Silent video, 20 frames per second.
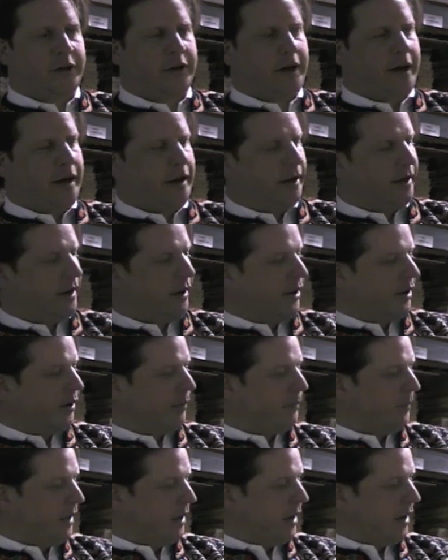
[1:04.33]
grade
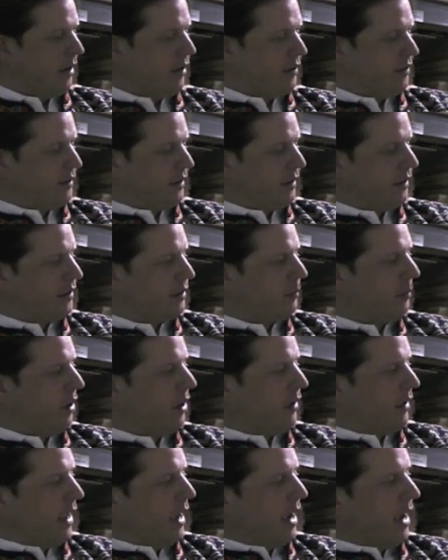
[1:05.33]
here. And you can see the
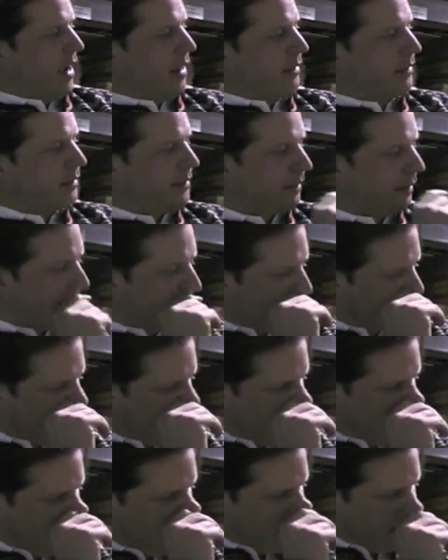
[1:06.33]
small knots.
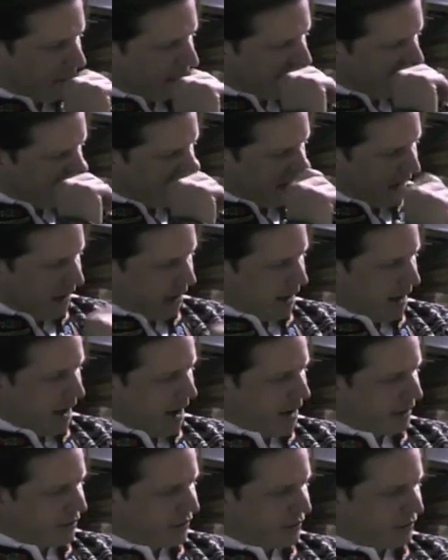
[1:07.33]
And
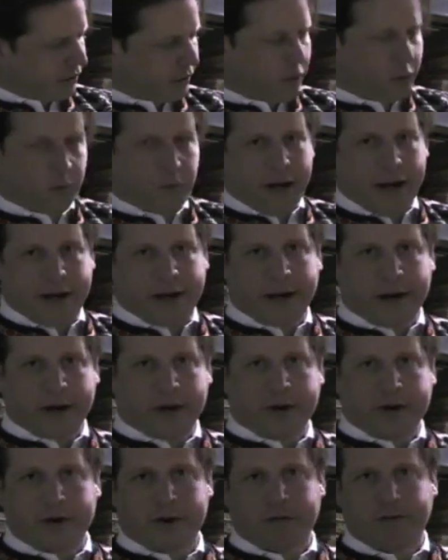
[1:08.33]
ash is a great
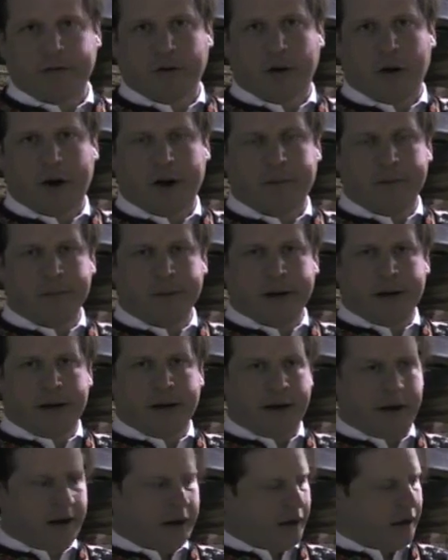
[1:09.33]
character floor.
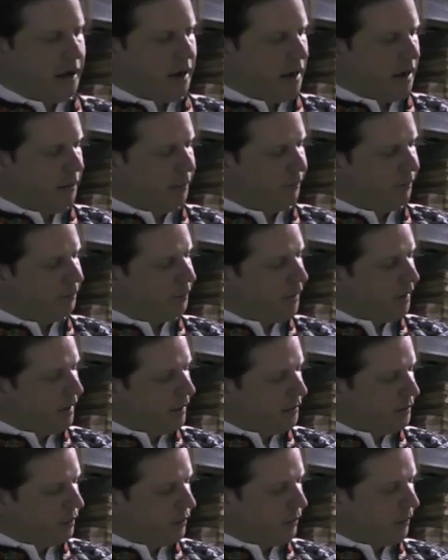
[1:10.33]

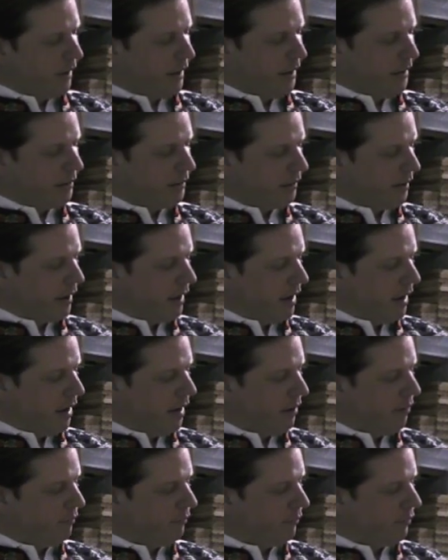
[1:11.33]
It's a great
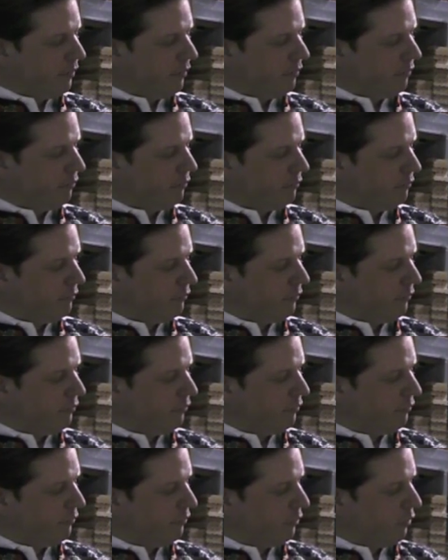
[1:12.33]

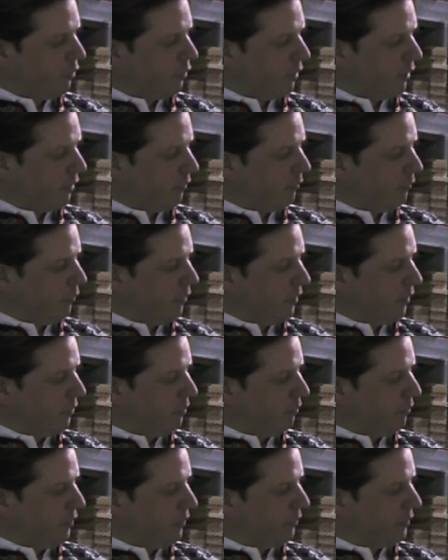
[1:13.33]
floor
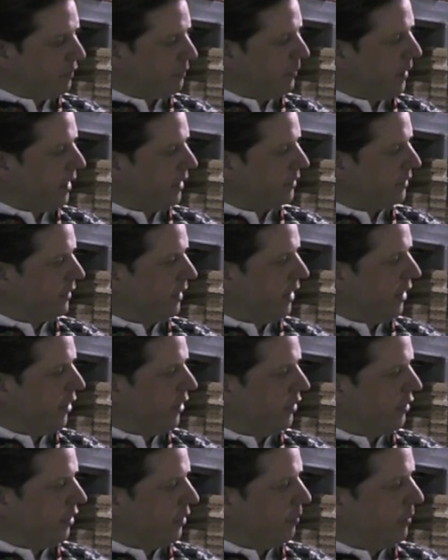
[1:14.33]
with respects to
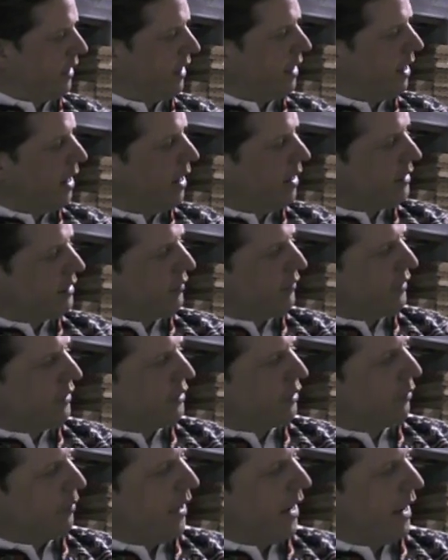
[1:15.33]
character because of
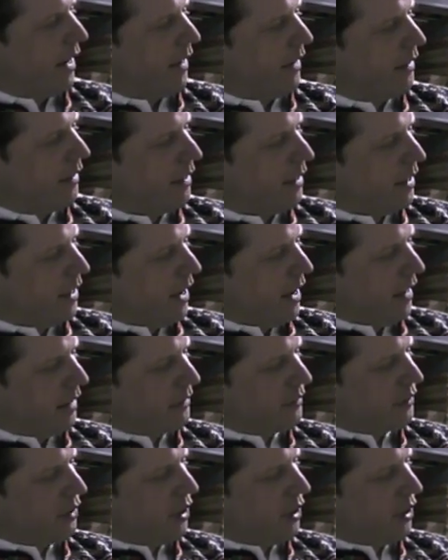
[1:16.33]
its grain and its